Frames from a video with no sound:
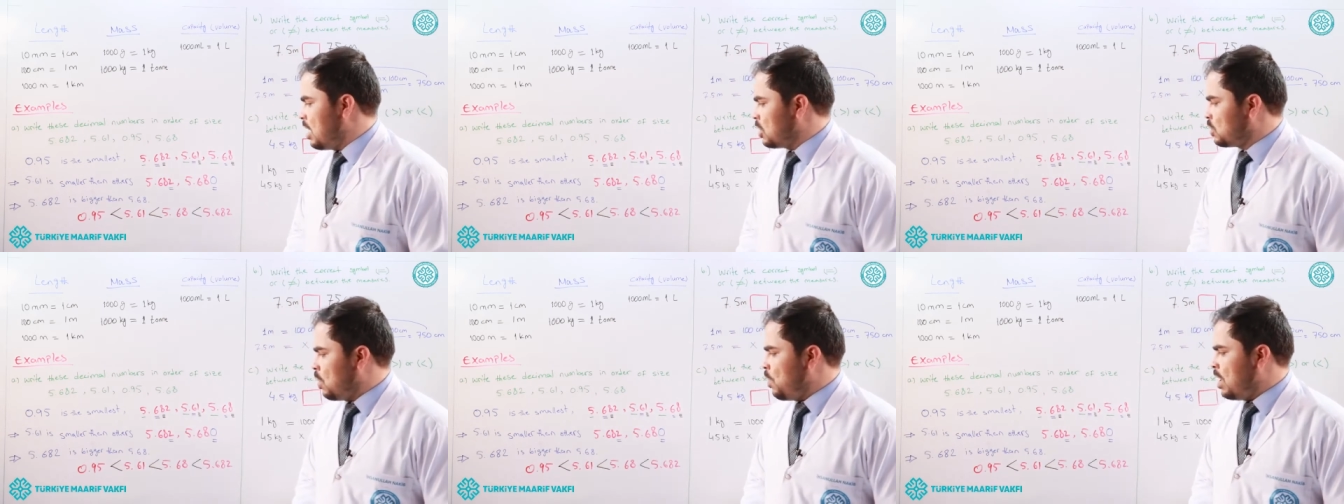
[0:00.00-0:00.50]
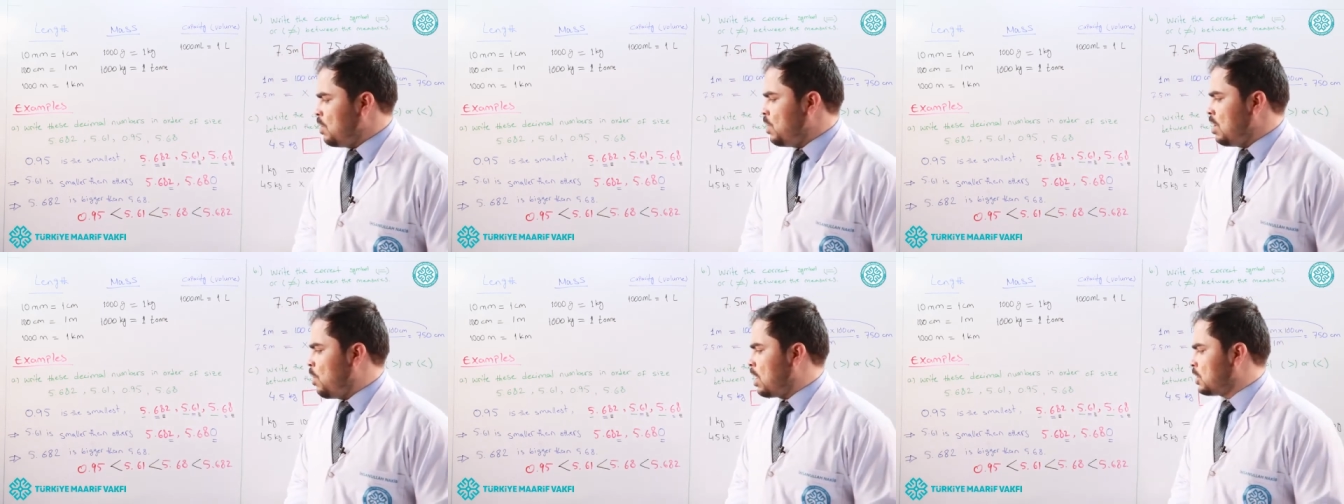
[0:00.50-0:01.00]
So when
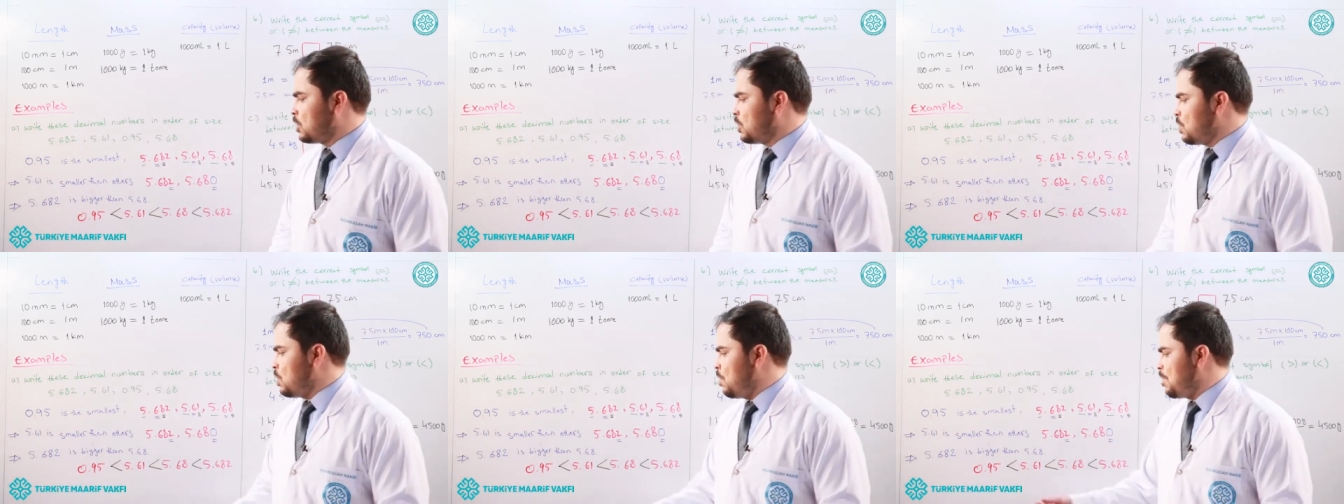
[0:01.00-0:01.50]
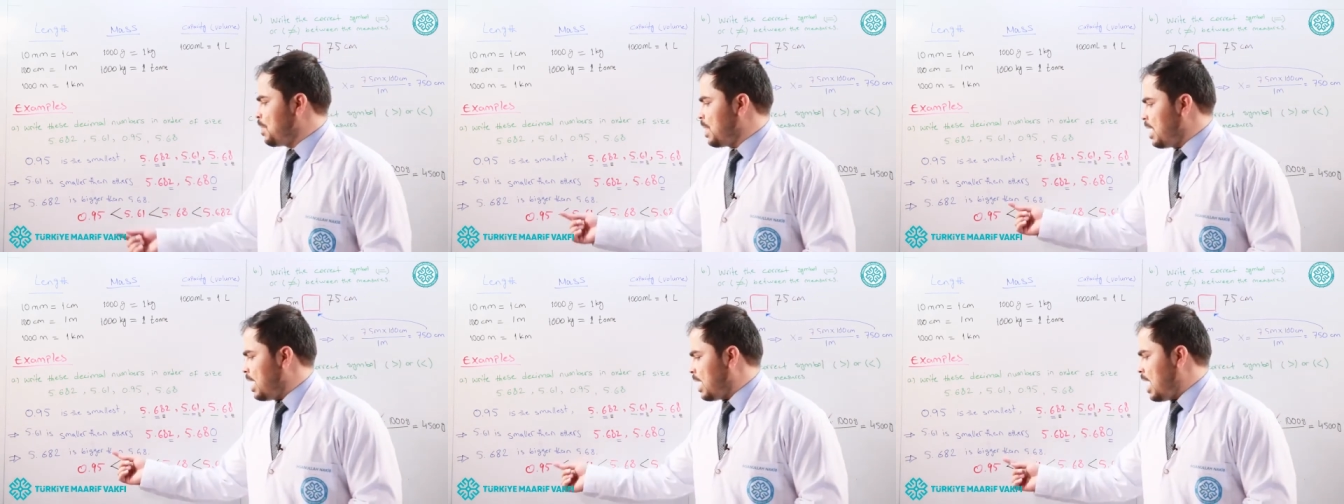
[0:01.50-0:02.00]
we want to
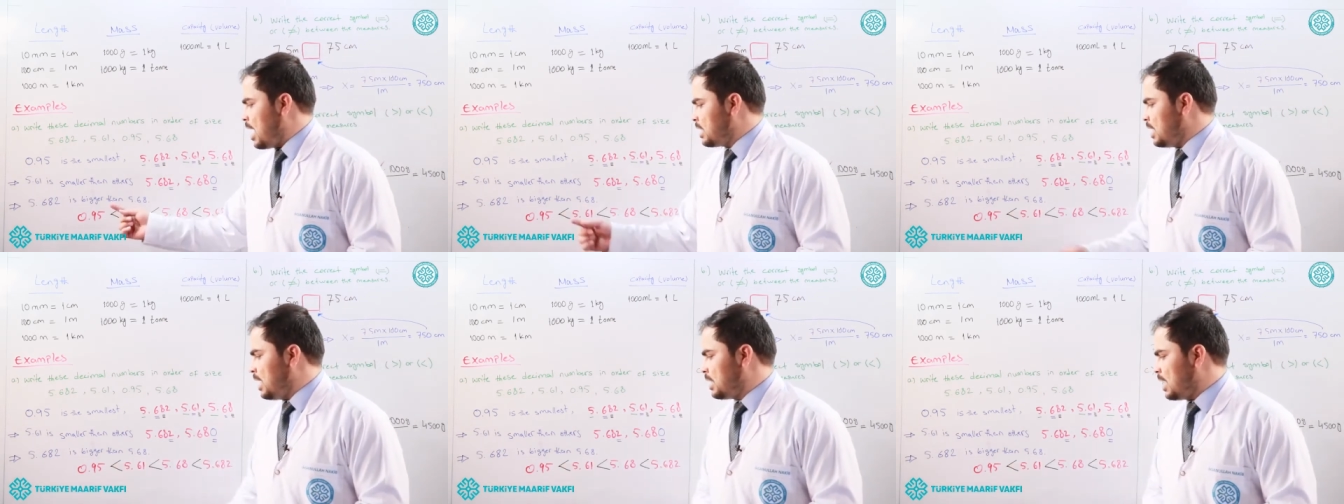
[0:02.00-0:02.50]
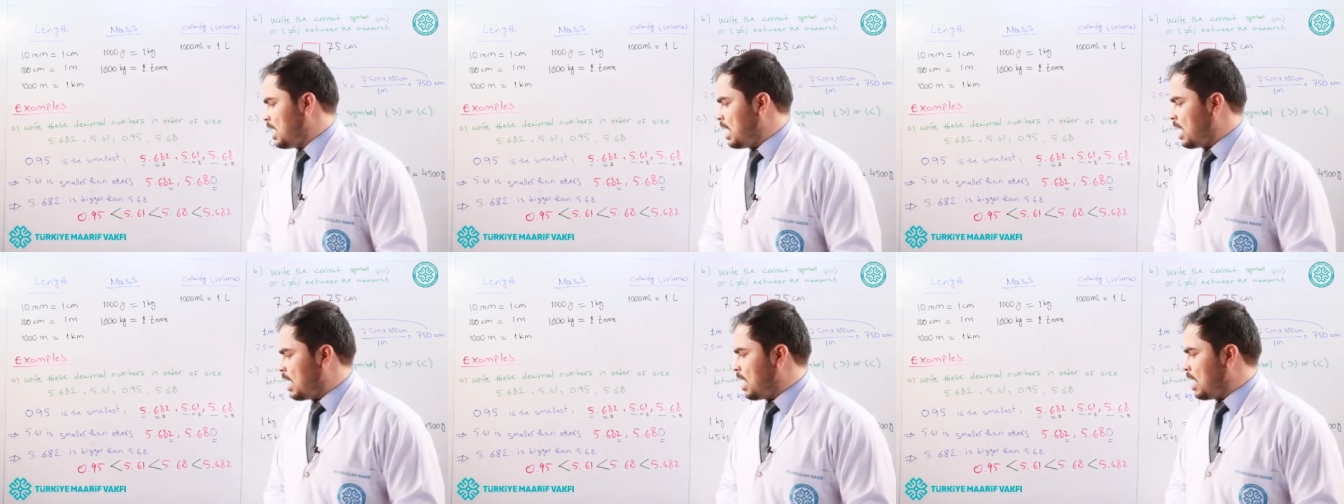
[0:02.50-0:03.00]
write it in
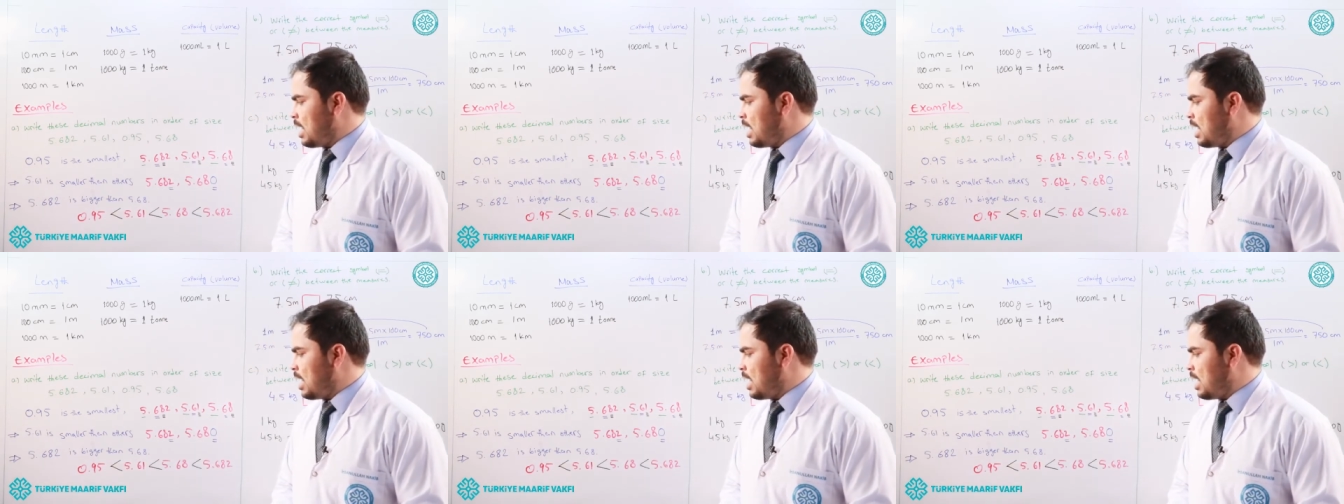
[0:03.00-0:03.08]
a,